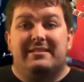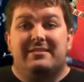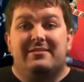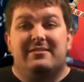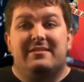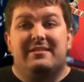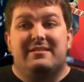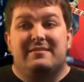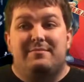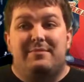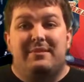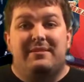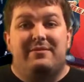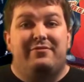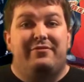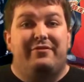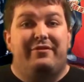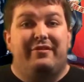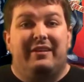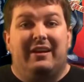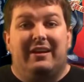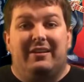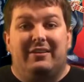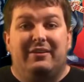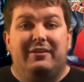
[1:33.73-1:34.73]
There has been
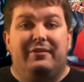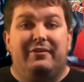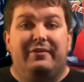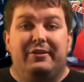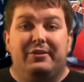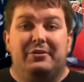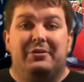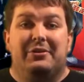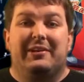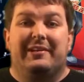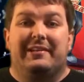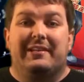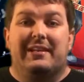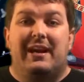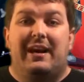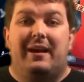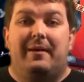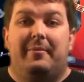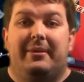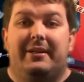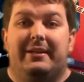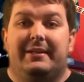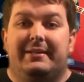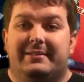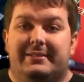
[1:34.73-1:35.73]
very few good
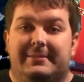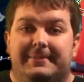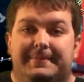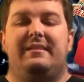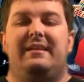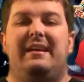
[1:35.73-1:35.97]
comedies.